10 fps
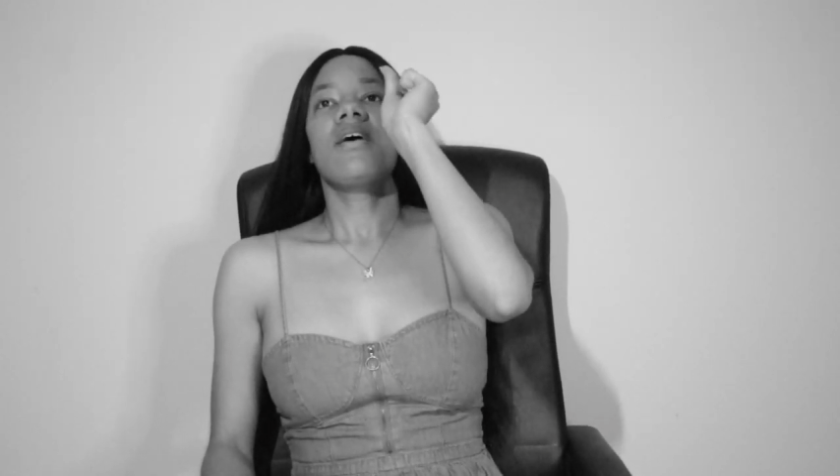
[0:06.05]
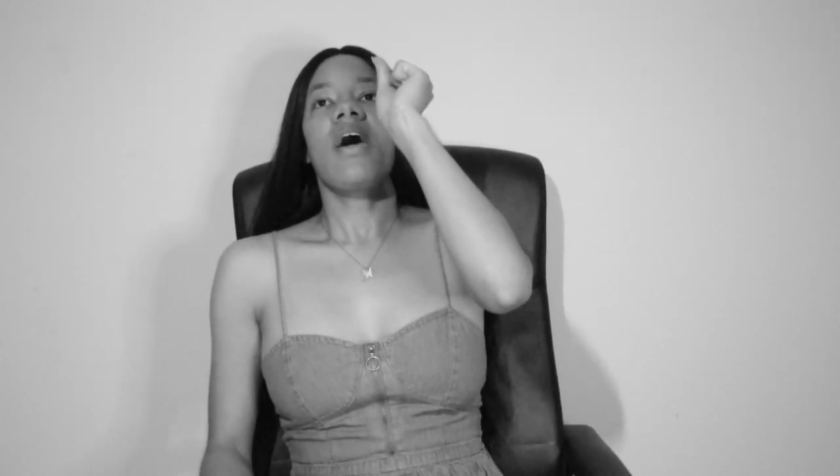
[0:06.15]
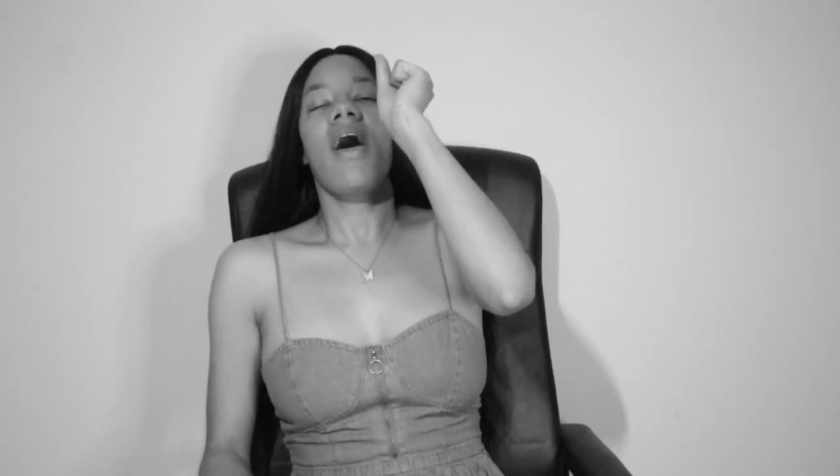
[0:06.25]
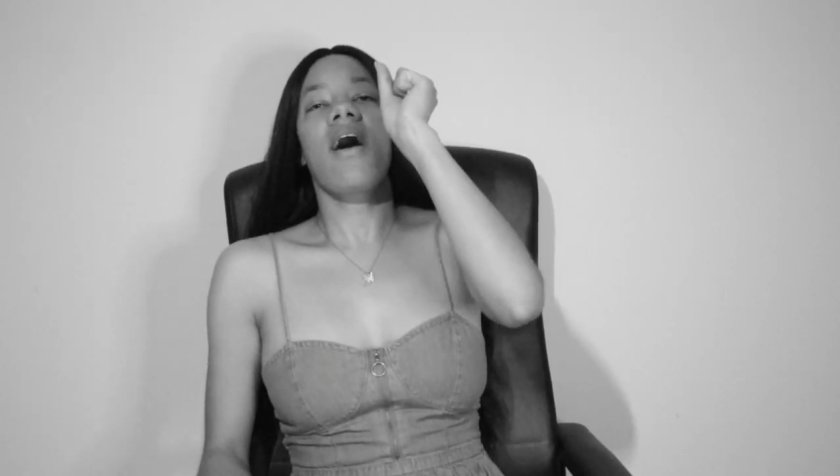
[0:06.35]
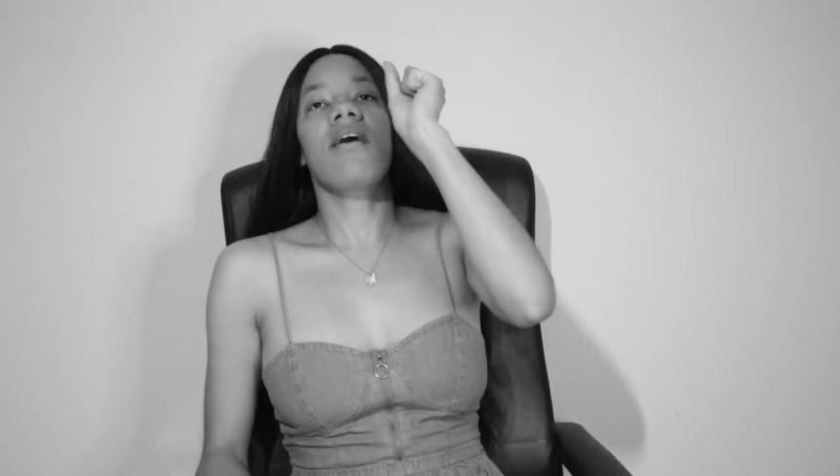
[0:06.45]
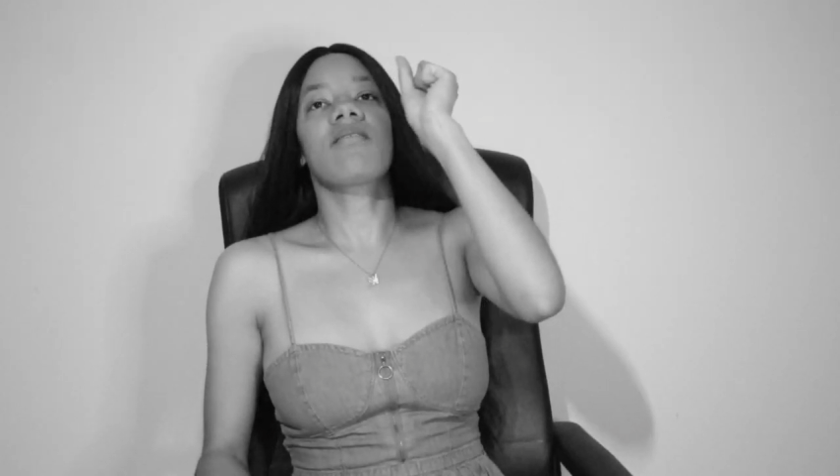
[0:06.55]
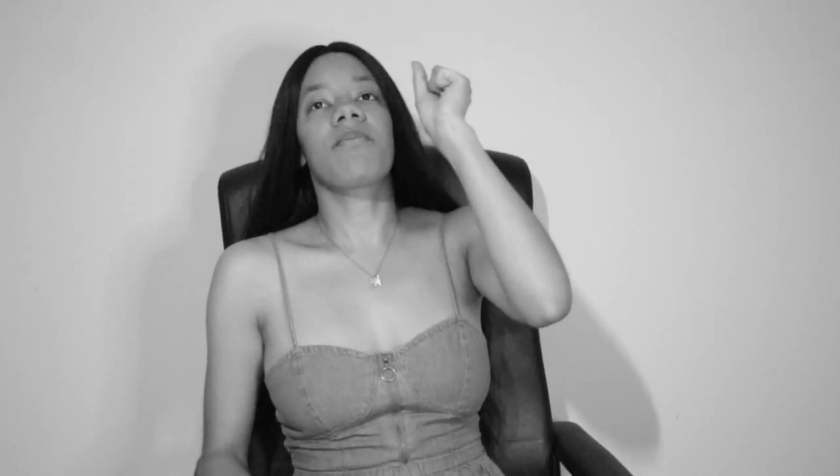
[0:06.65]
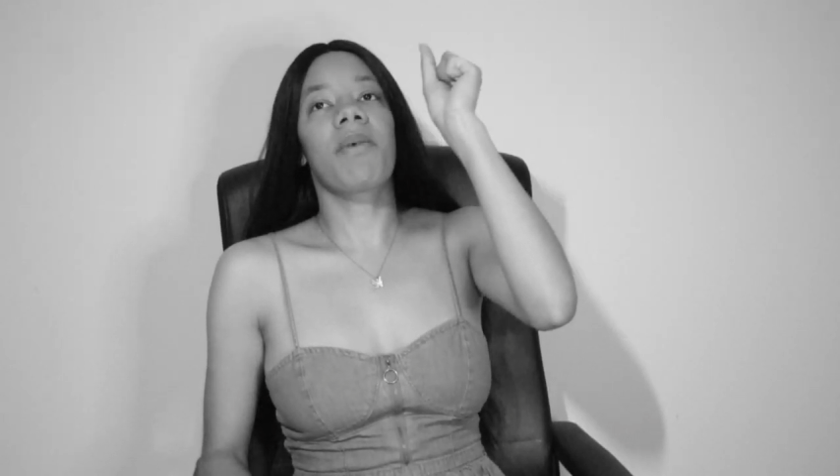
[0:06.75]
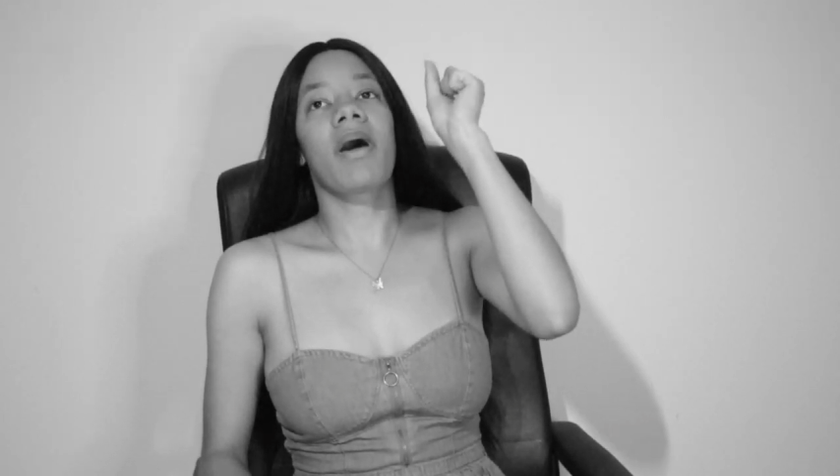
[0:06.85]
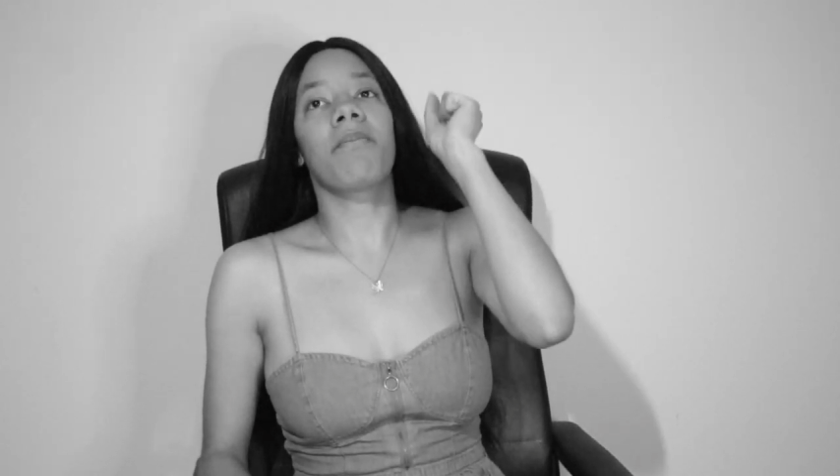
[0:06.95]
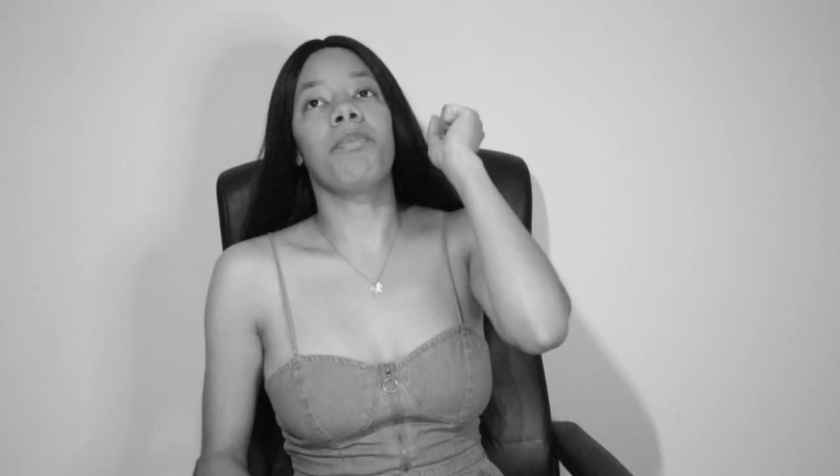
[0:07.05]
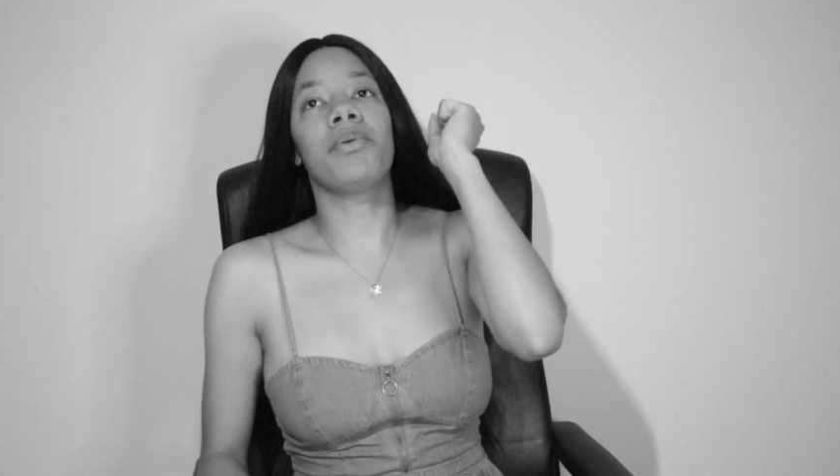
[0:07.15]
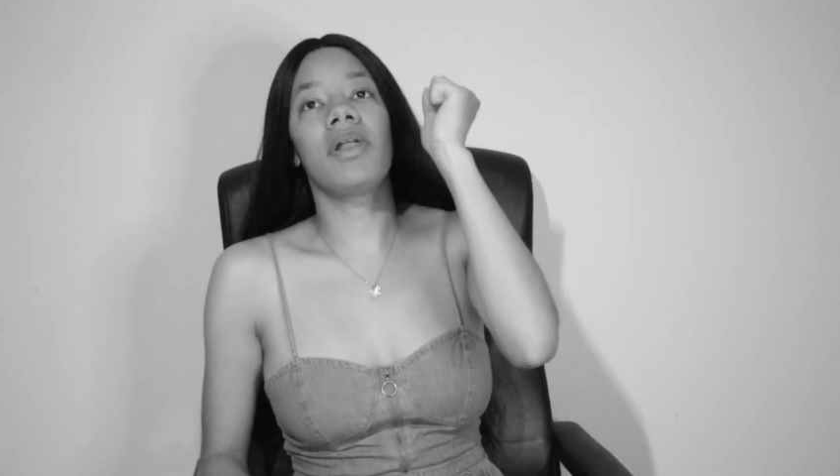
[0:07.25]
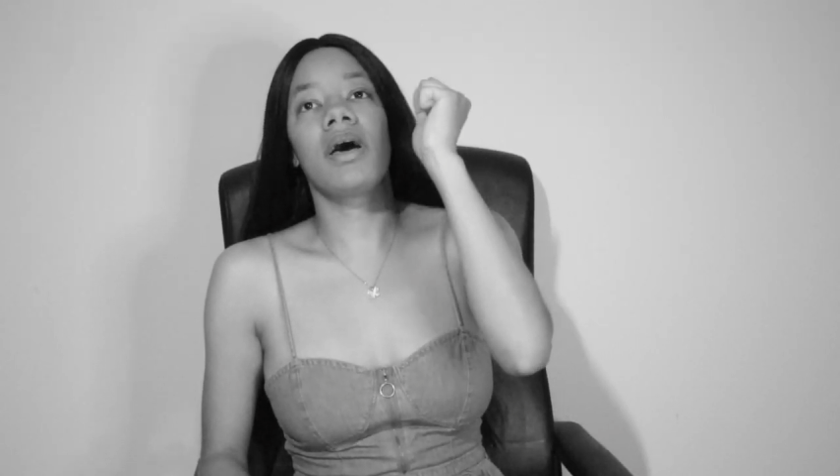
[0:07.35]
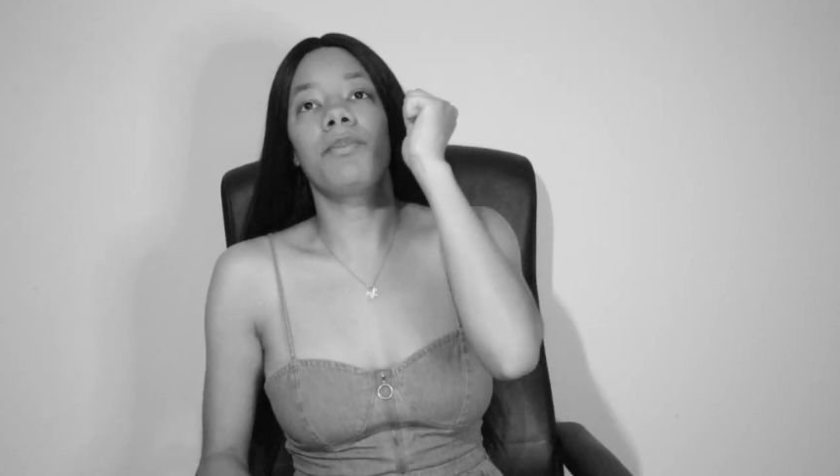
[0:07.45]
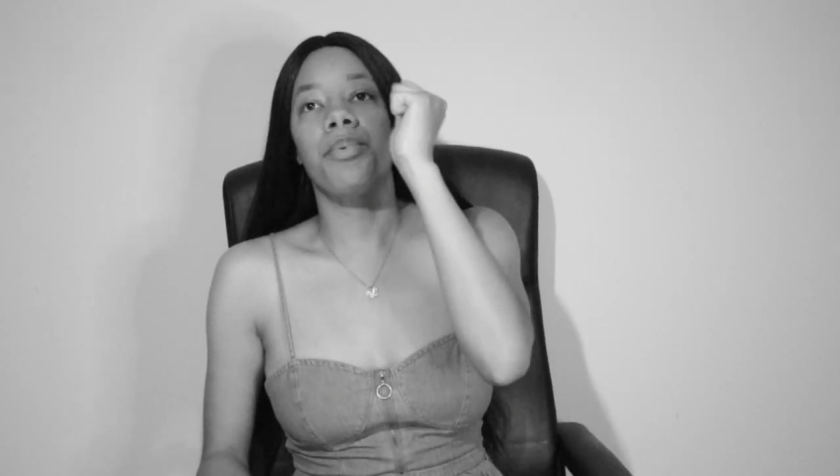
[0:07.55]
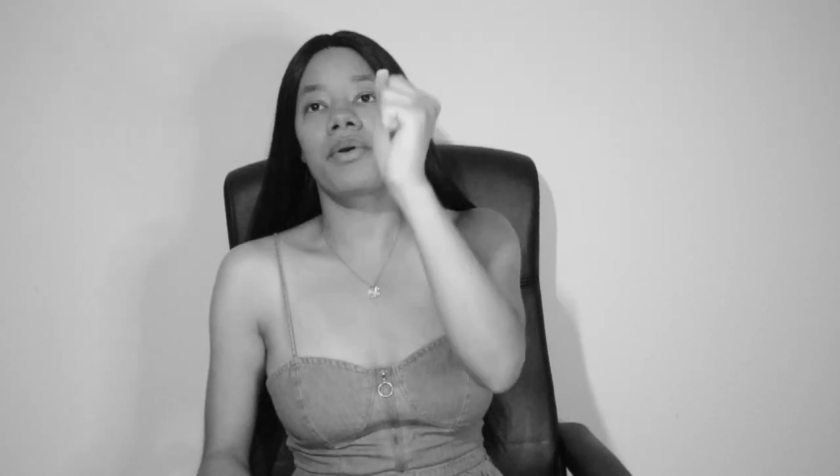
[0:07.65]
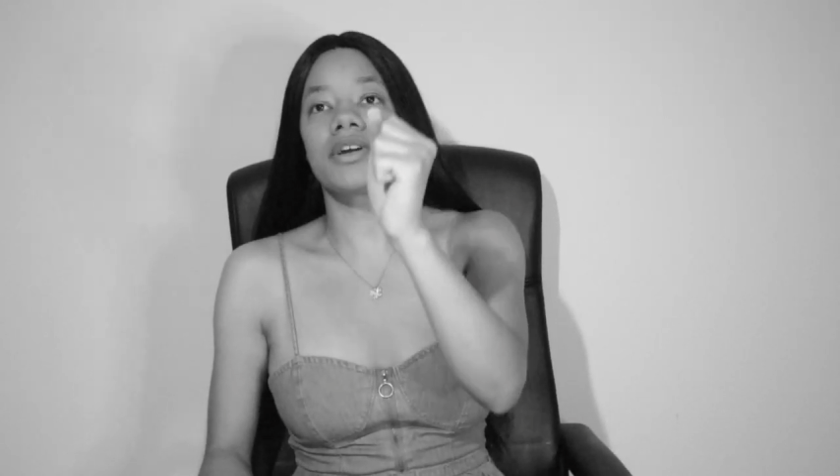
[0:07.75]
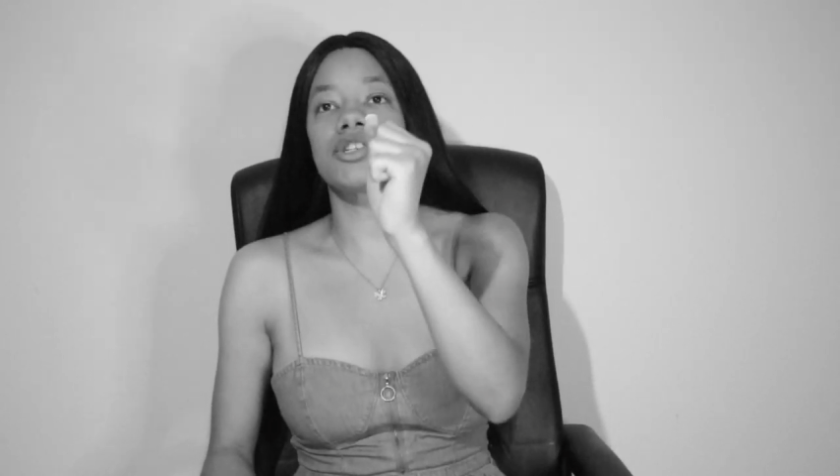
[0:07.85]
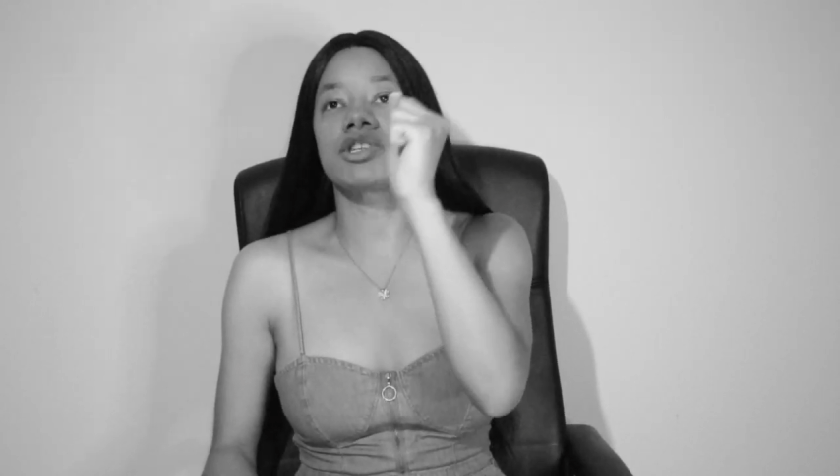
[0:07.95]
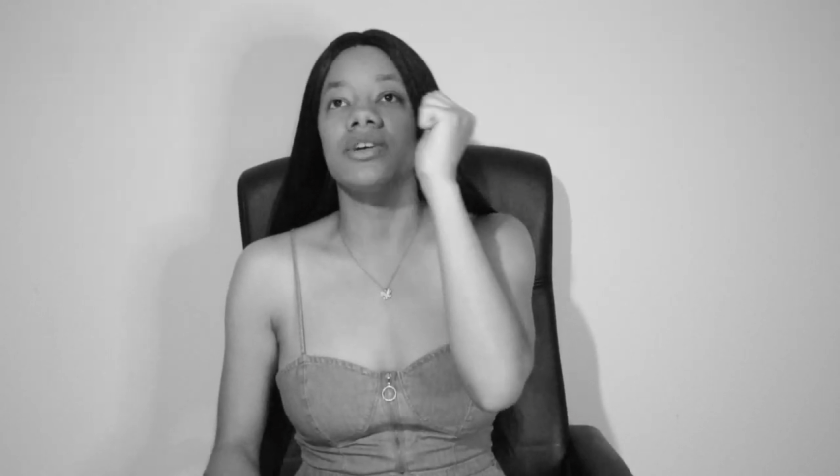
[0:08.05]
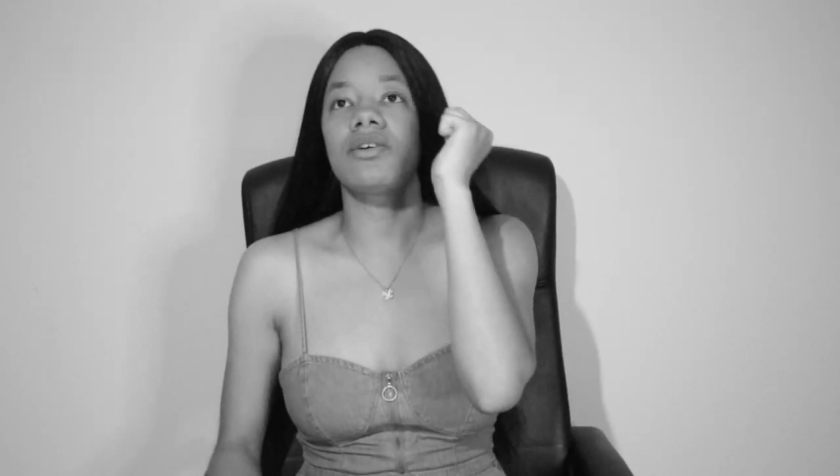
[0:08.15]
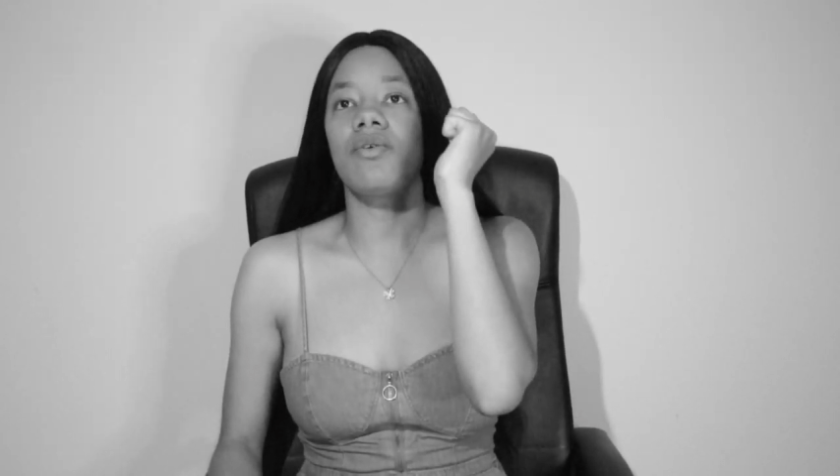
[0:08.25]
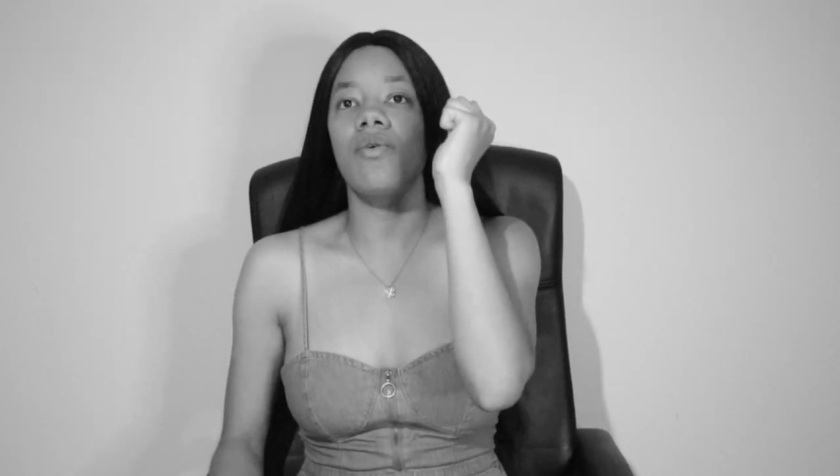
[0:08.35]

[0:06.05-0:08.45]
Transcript: has my blood pressure